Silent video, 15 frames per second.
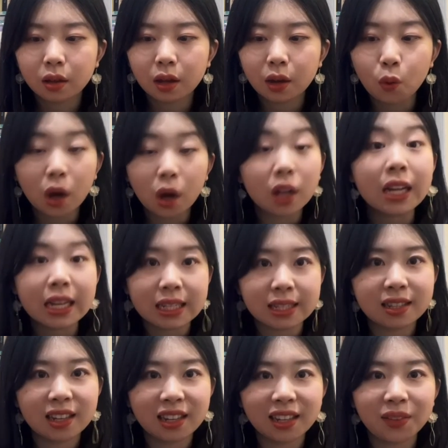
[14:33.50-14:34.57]
while I
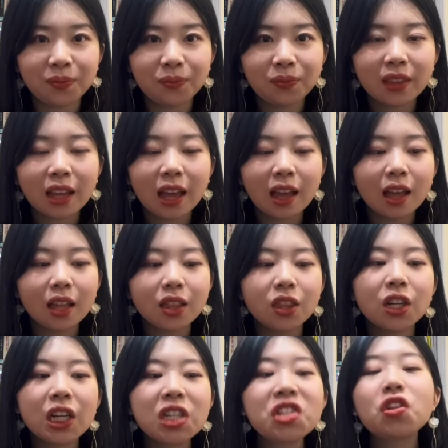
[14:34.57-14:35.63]
study.
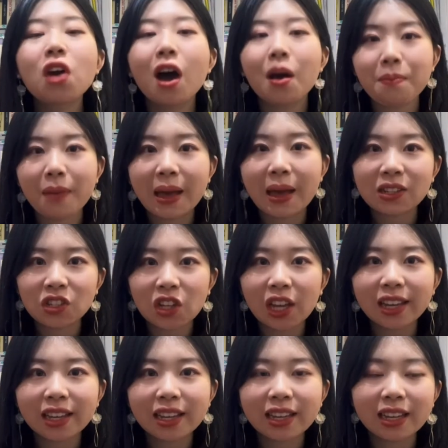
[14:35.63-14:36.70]
There is not
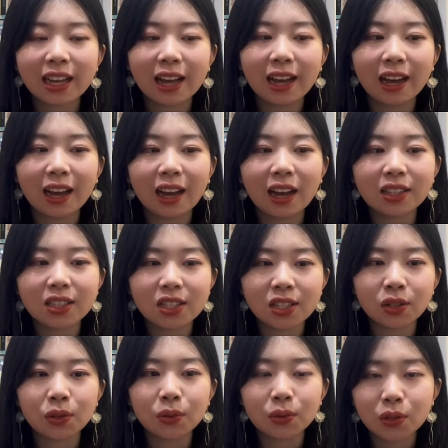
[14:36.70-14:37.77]
magic
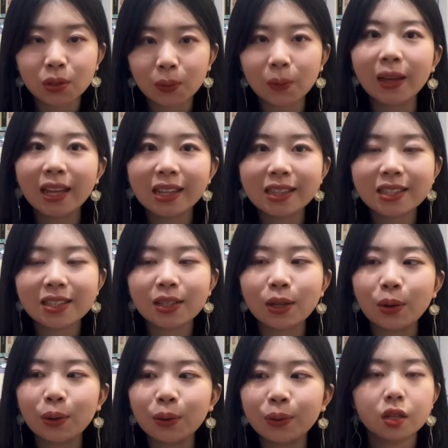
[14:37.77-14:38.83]
to it.
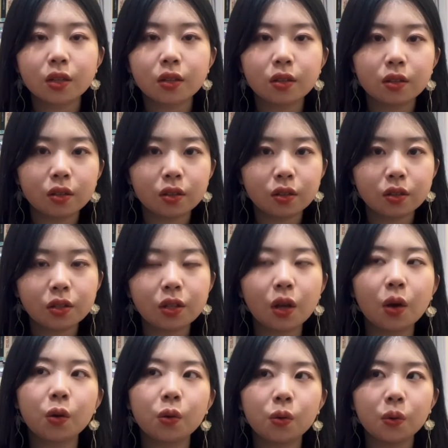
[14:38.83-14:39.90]
So
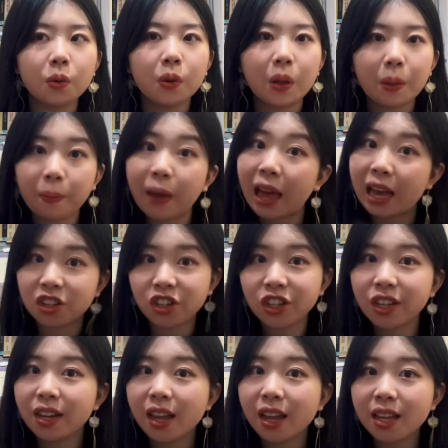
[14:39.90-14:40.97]

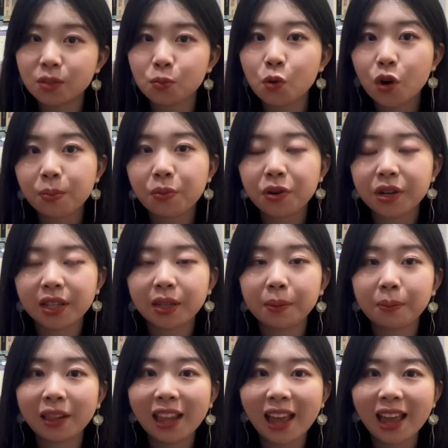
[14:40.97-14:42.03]
passion is more important than
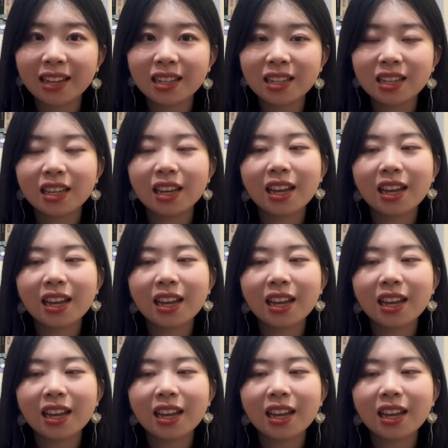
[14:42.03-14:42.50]
plan.